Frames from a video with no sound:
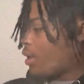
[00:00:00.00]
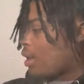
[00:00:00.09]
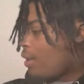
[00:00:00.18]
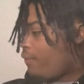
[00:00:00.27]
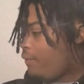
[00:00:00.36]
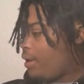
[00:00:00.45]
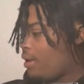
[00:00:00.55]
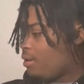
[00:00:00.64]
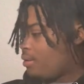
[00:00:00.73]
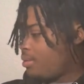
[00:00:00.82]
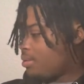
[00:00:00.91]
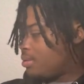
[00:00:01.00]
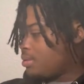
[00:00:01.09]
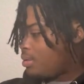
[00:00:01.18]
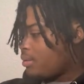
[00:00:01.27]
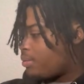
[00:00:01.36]
I feel you.
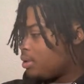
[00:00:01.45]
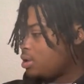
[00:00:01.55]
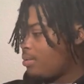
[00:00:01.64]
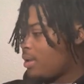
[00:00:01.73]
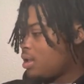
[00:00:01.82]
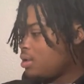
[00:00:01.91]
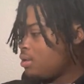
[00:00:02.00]
Pulls on me.